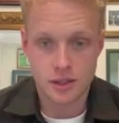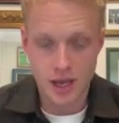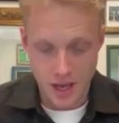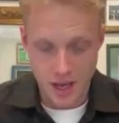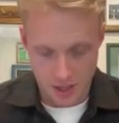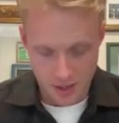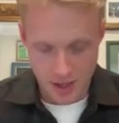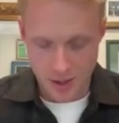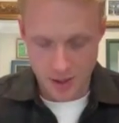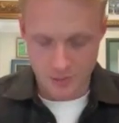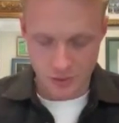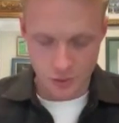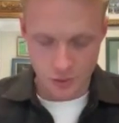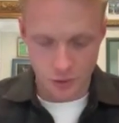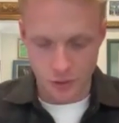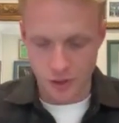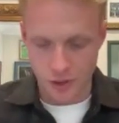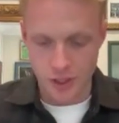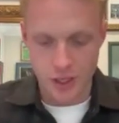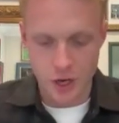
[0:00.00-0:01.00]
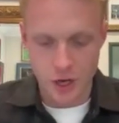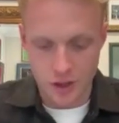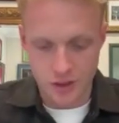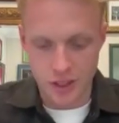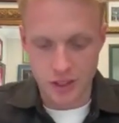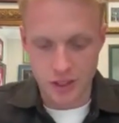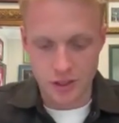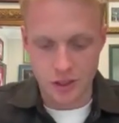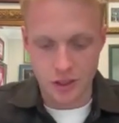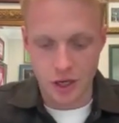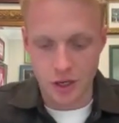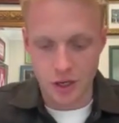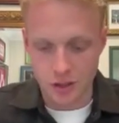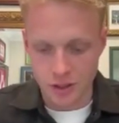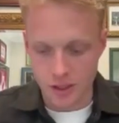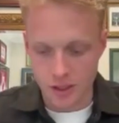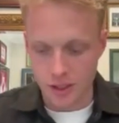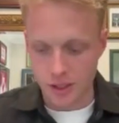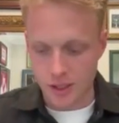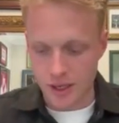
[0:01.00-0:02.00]
Yeah, absolutely. And I think,
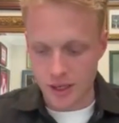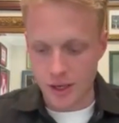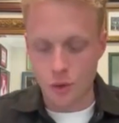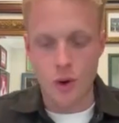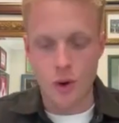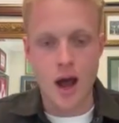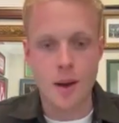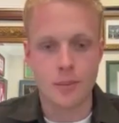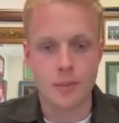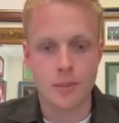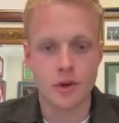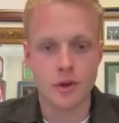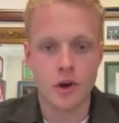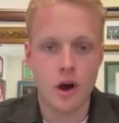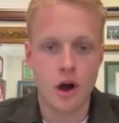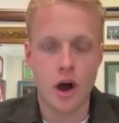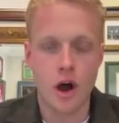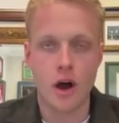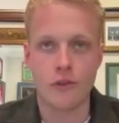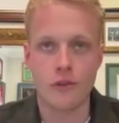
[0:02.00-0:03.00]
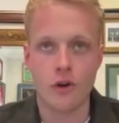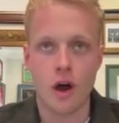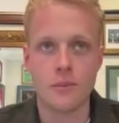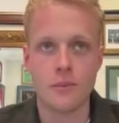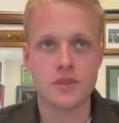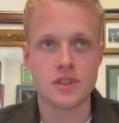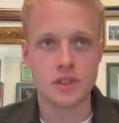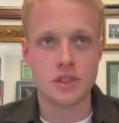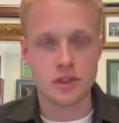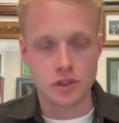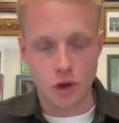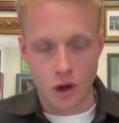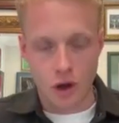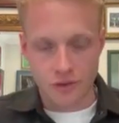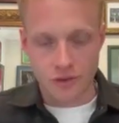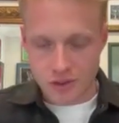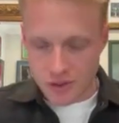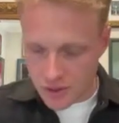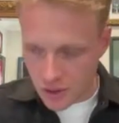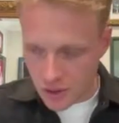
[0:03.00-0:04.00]
it'll happen. I've
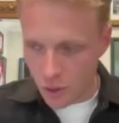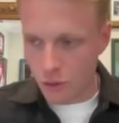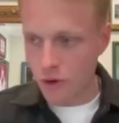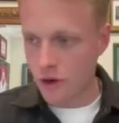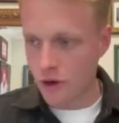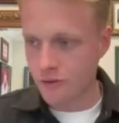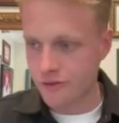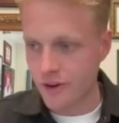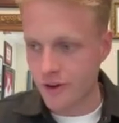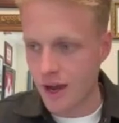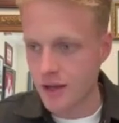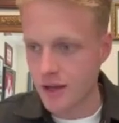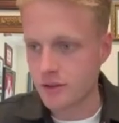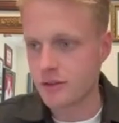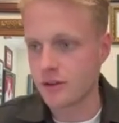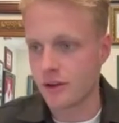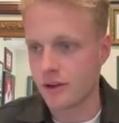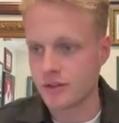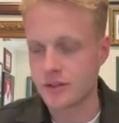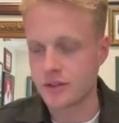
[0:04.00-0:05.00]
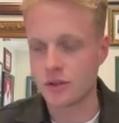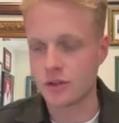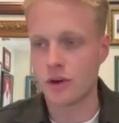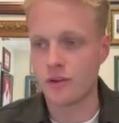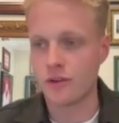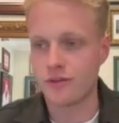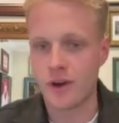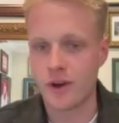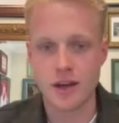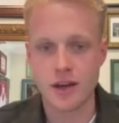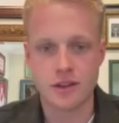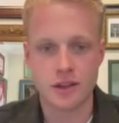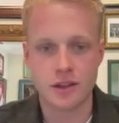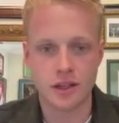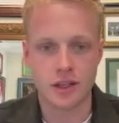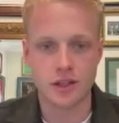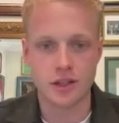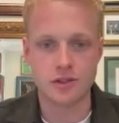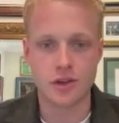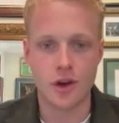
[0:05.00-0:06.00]
still got faith. I've still got faith that
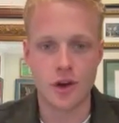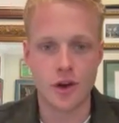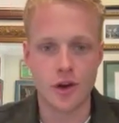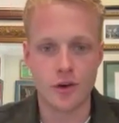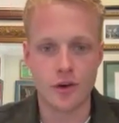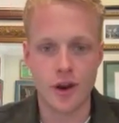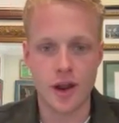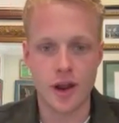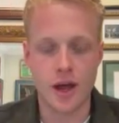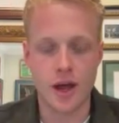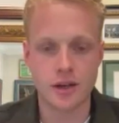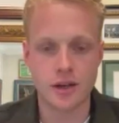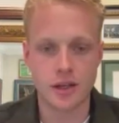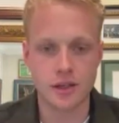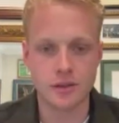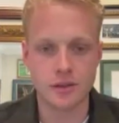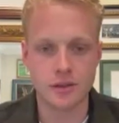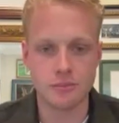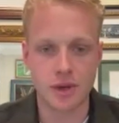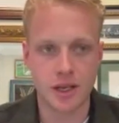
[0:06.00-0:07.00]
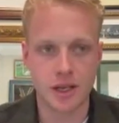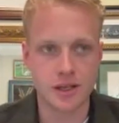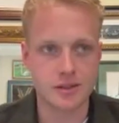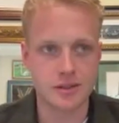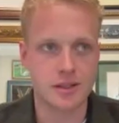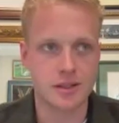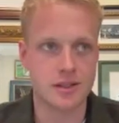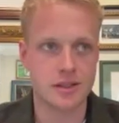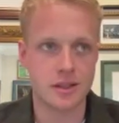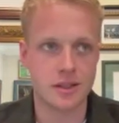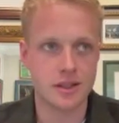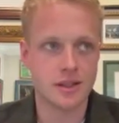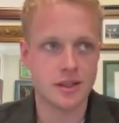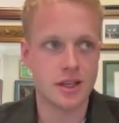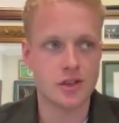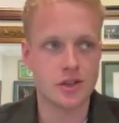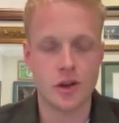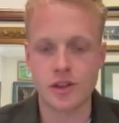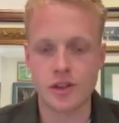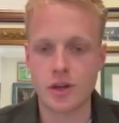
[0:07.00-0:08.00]
it can turn around and because
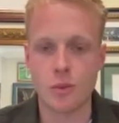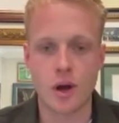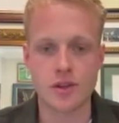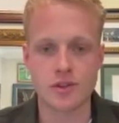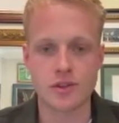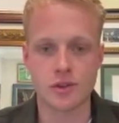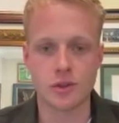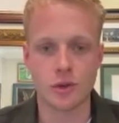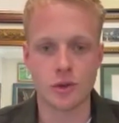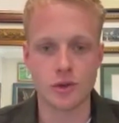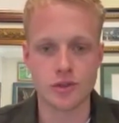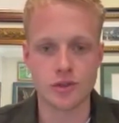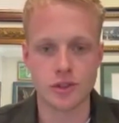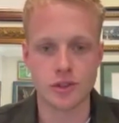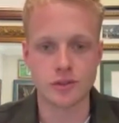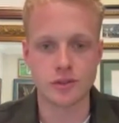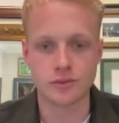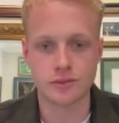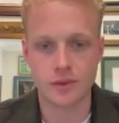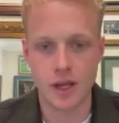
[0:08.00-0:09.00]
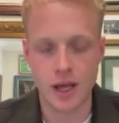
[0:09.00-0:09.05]
there's only one solution.